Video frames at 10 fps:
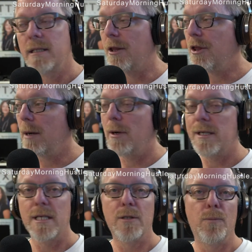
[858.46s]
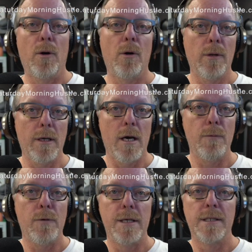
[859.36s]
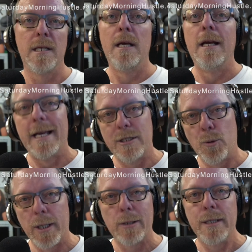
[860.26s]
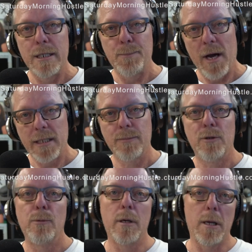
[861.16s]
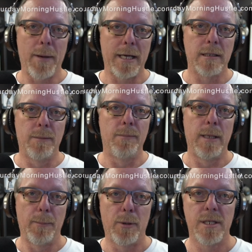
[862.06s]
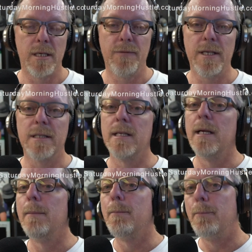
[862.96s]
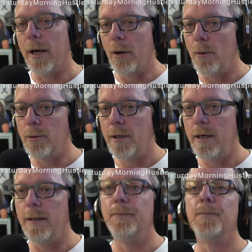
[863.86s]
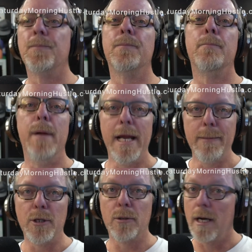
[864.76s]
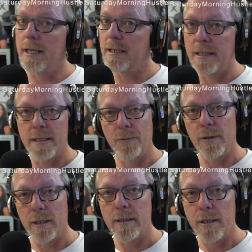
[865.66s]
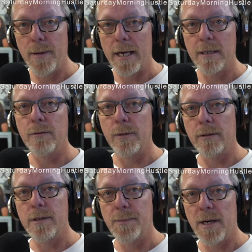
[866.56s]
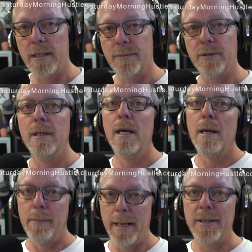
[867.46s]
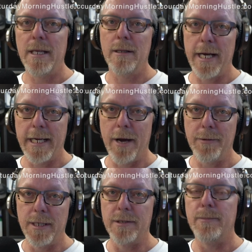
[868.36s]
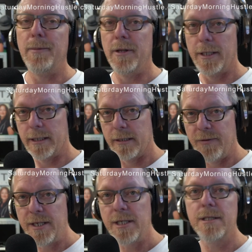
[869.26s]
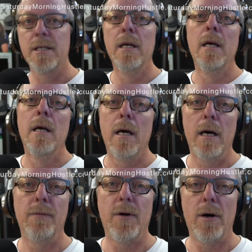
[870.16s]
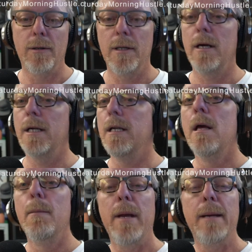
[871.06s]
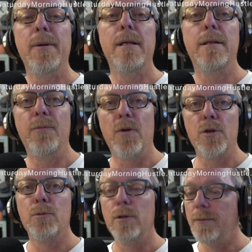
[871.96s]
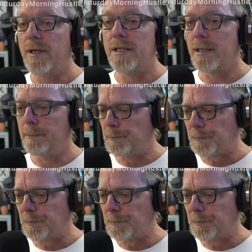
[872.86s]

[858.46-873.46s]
thought process early on was, as quickly as possible, we'll get back to in-person events. But hold on. Maybe your audience doesn't want it to go back as quickly as possible. Maybe they like how it is. Maybe they like the convenience of online. Maybe the virtual events